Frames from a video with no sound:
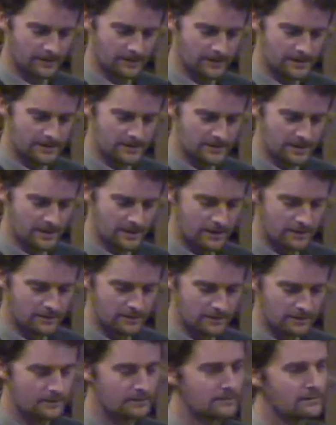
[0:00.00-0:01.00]
He's
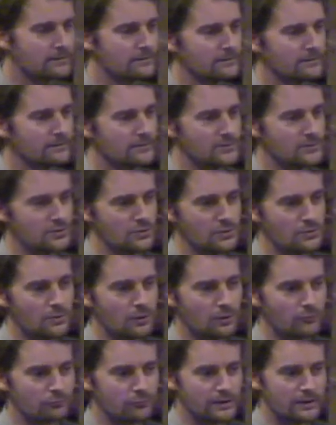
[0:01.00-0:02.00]
saying, "Do you
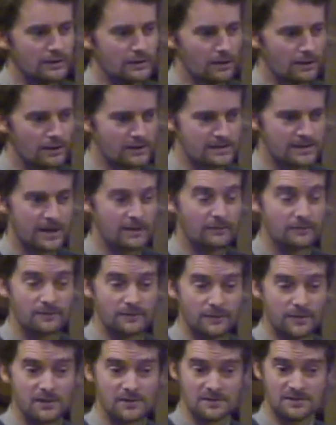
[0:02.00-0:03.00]
not realize how
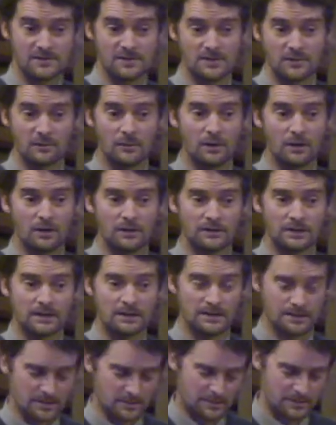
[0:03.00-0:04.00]
thirsty you are,
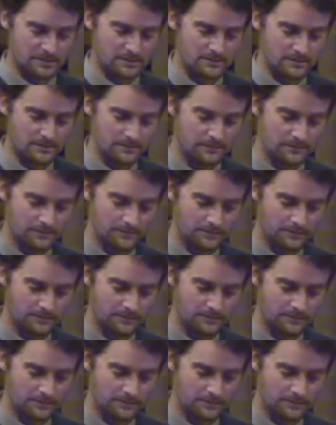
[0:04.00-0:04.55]
Nicodemus?